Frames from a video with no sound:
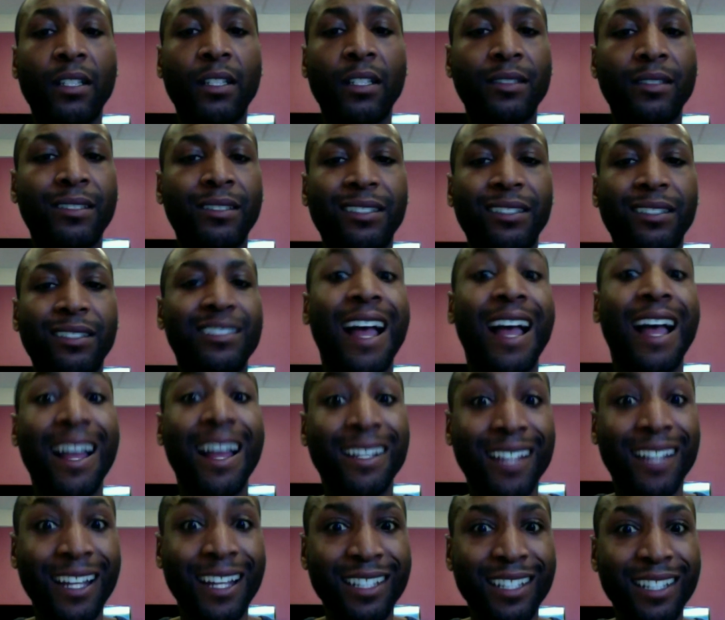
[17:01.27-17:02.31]
design
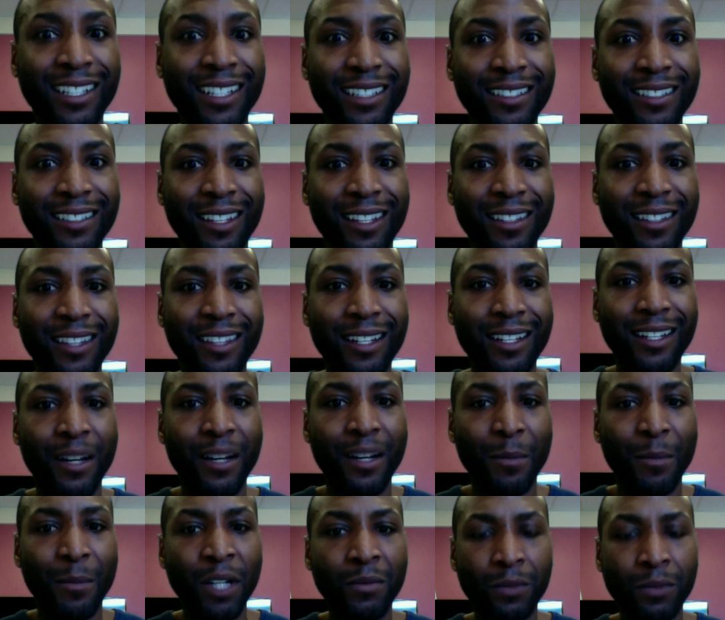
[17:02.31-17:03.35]
ideas that they come up